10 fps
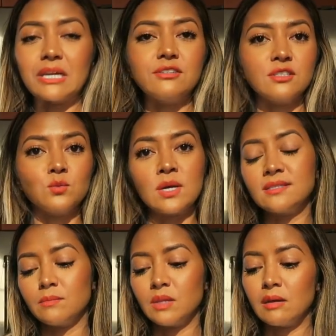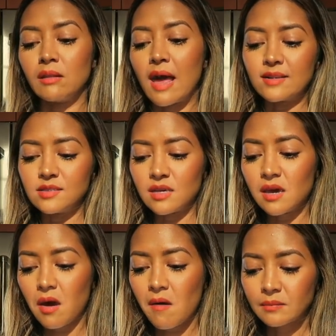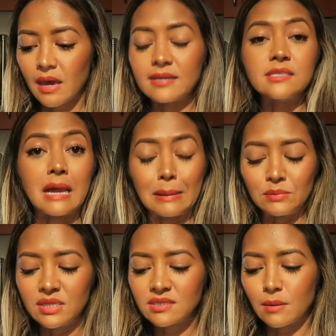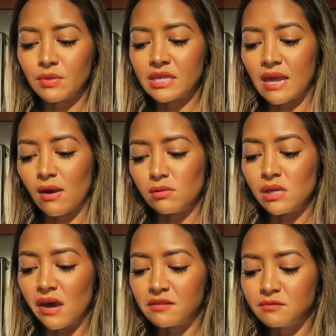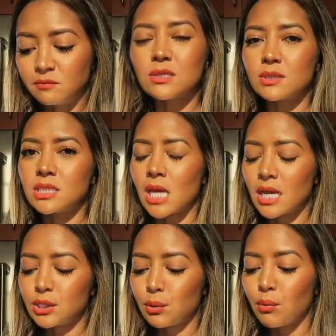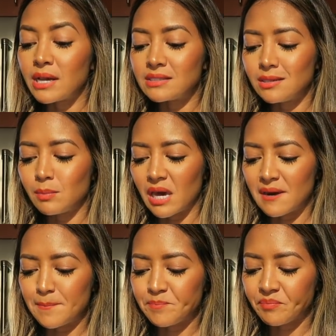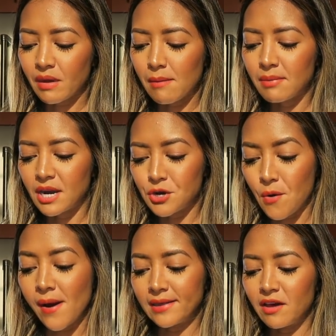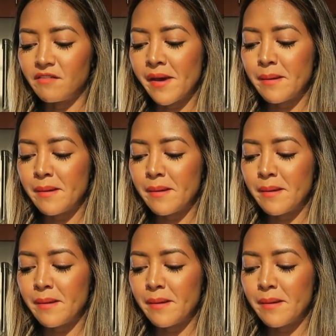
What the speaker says: I just want something classic and timeless, something that I'll love. So it's not a crazy bed, but I know I love